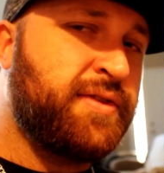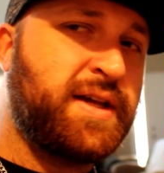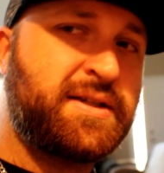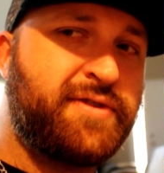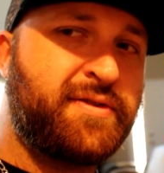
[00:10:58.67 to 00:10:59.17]
I
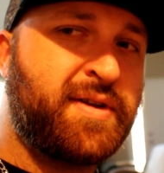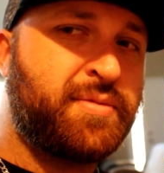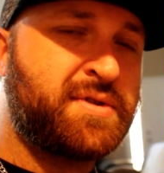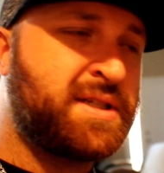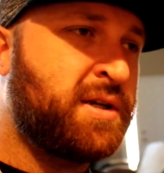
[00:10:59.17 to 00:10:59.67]
think it's
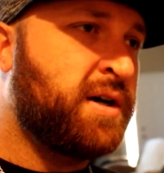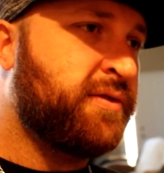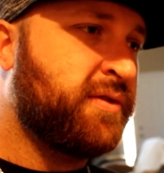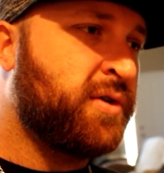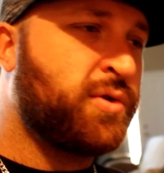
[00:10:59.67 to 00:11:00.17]
15%
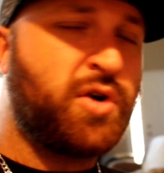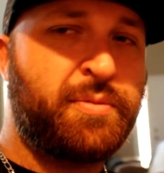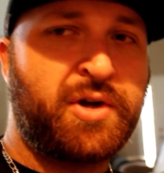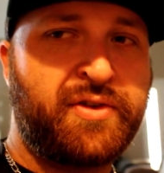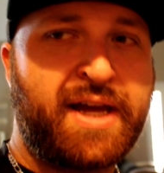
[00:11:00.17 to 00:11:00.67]
off. Don't
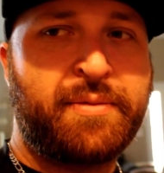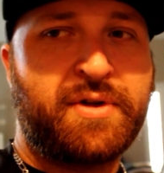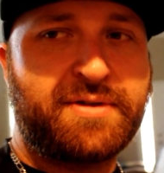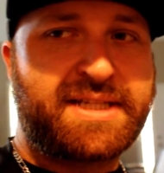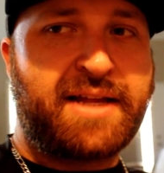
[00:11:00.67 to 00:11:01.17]
quote me on that,
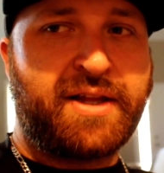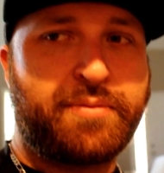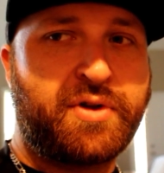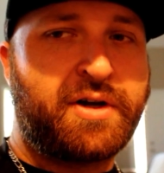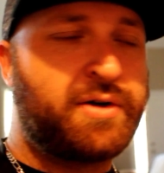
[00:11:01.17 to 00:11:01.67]
but use that
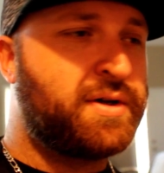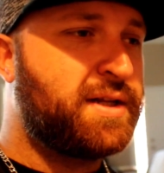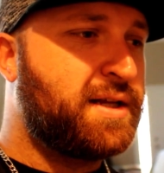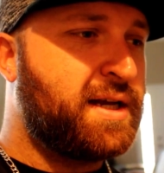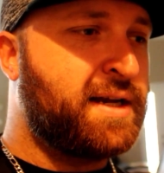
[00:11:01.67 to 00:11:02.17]
below
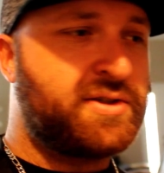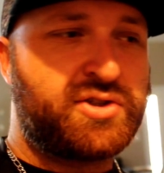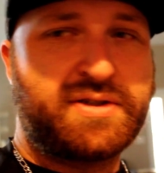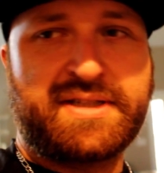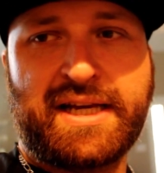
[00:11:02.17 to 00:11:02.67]
and it
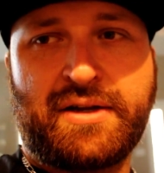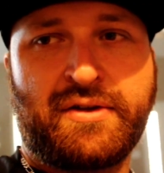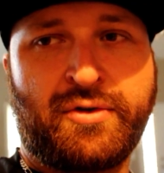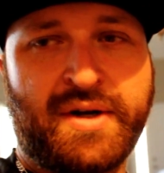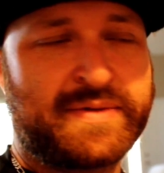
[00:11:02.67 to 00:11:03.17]
should take you
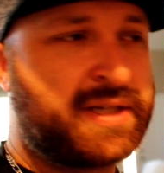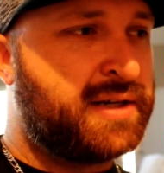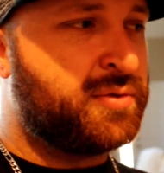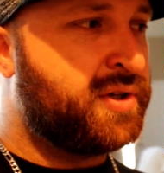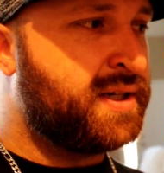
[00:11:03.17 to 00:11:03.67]
to their
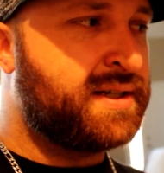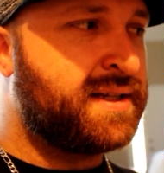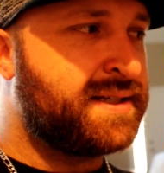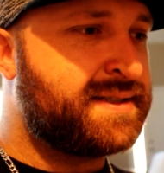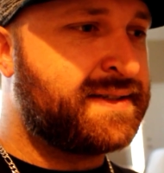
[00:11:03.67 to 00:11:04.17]
website where you can get a
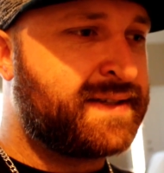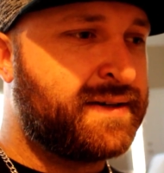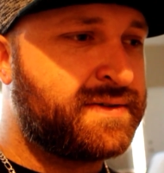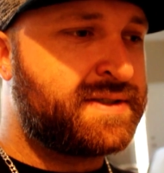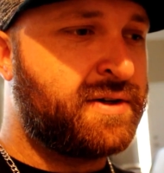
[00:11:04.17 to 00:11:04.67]
nice
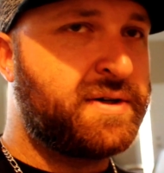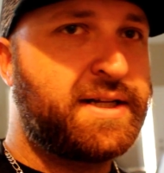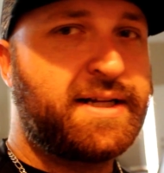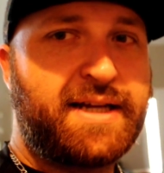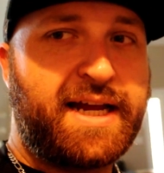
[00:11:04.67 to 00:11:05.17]
discount. So
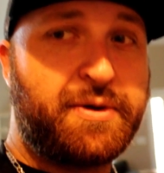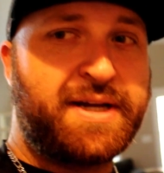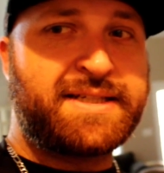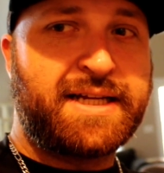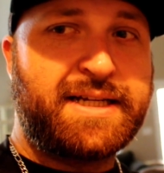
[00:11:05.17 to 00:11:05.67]

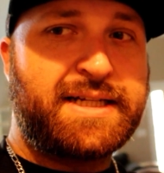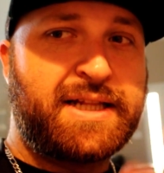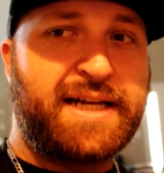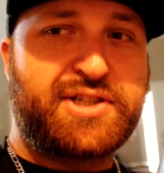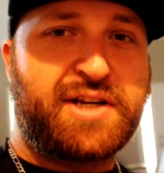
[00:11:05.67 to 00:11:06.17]
anyways,
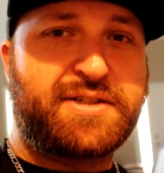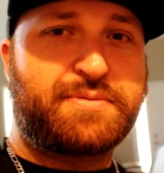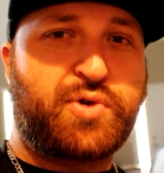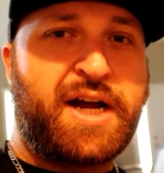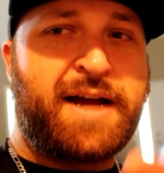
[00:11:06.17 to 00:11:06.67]
like, share,
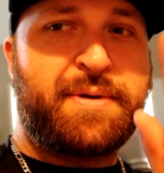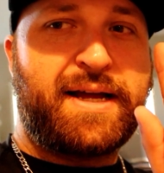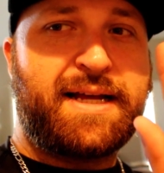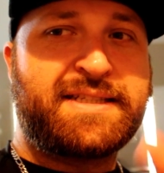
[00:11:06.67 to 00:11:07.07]
subscribe.